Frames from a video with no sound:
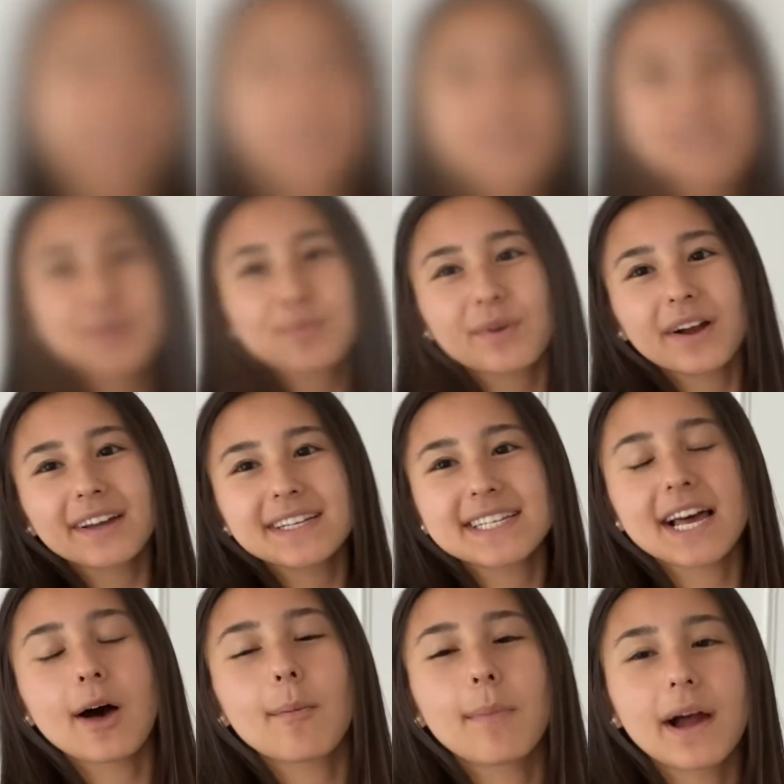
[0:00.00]
So as you can probably
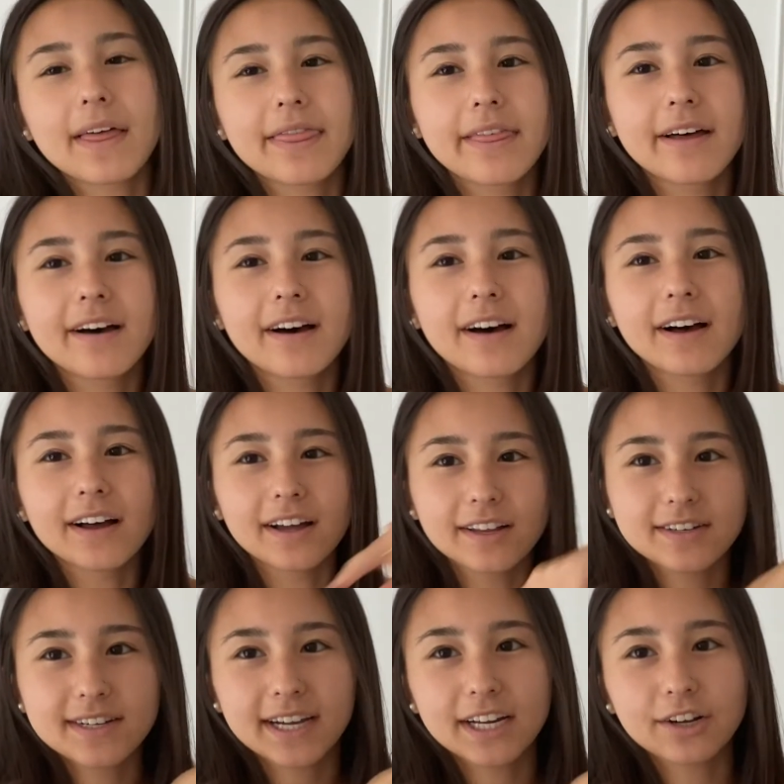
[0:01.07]
tell by the
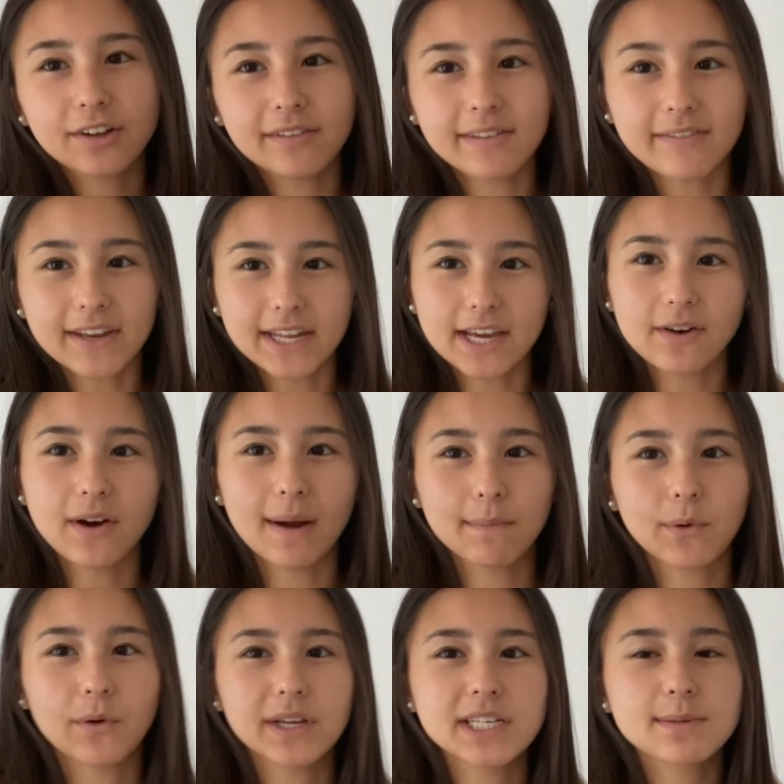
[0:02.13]
title of the video, I'm
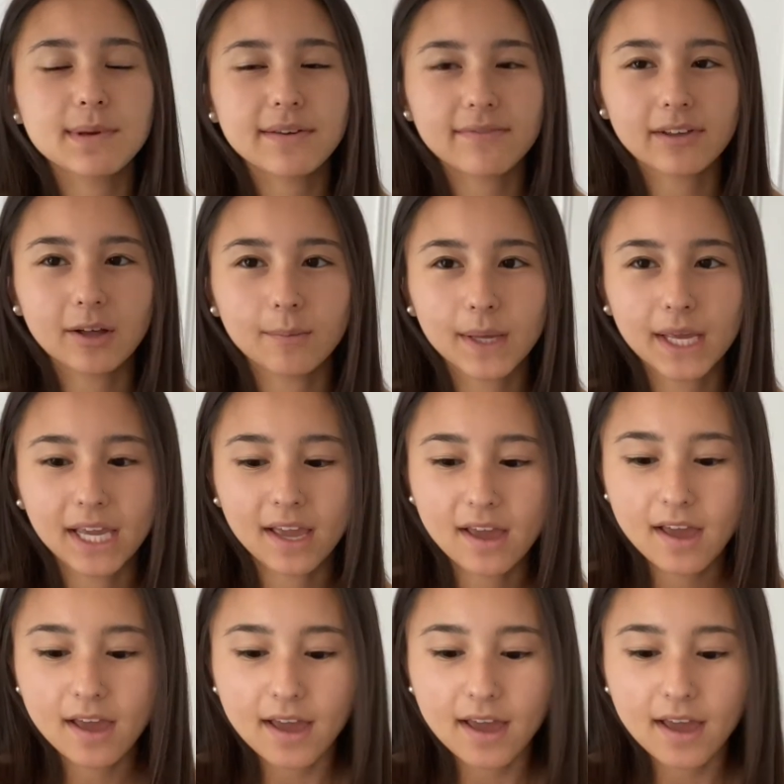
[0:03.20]
going to be filming